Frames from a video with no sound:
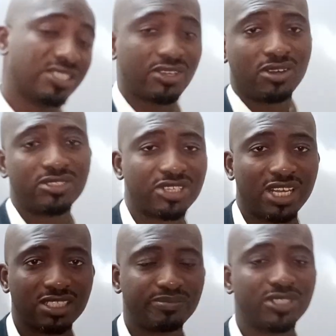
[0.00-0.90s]

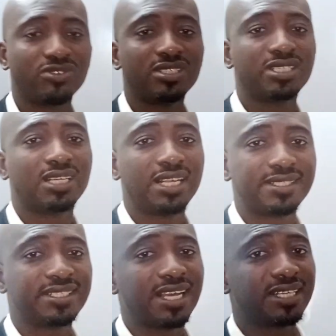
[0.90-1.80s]
contract between the
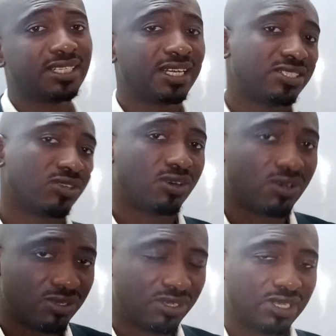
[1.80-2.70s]
lessee and the lessor.
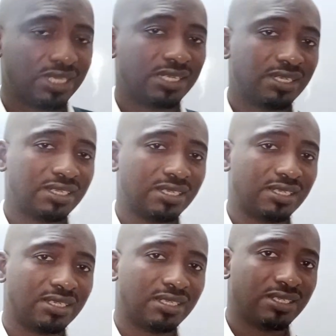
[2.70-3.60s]

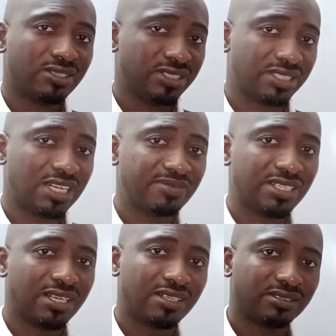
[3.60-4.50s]
You understand me
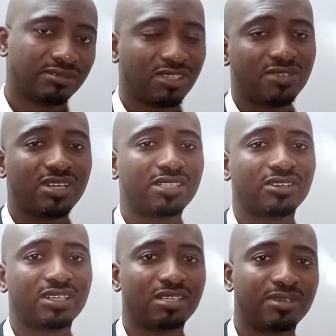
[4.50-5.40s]
now? When we are
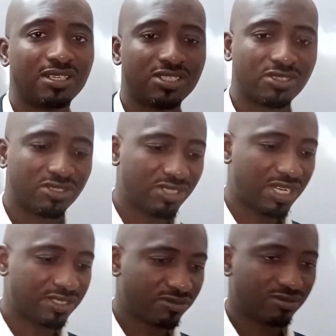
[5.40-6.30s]
talking about lease
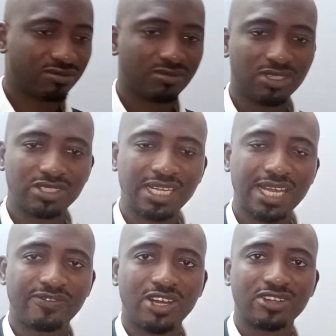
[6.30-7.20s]
contract under
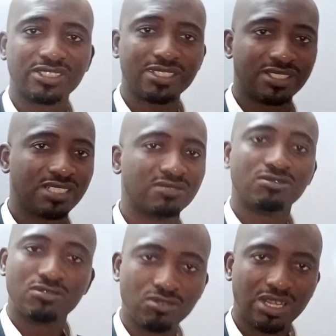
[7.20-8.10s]
IFRS 16, we
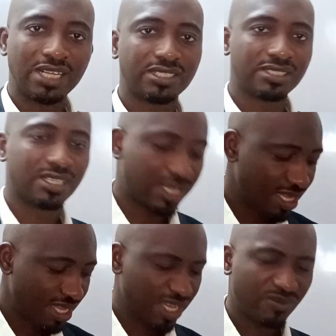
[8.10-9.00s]
will look at it
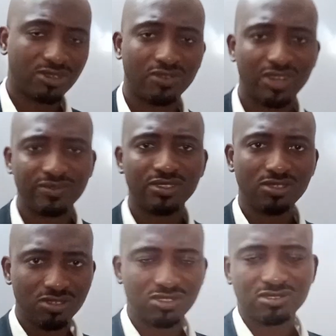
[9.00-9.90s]
in one of our
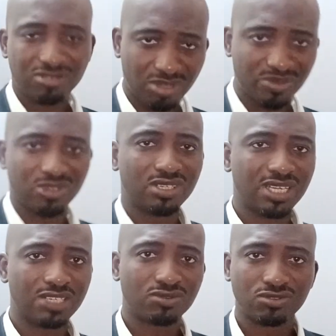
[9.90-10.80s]
videos subsequently
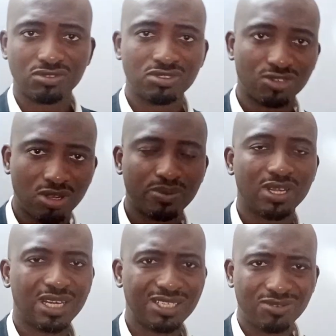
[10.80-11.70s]
that will soon drop.
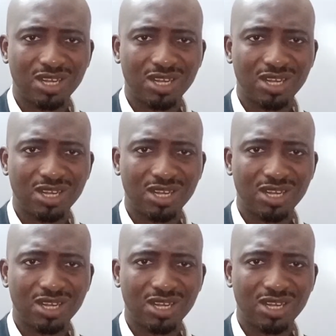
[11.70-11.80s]
Then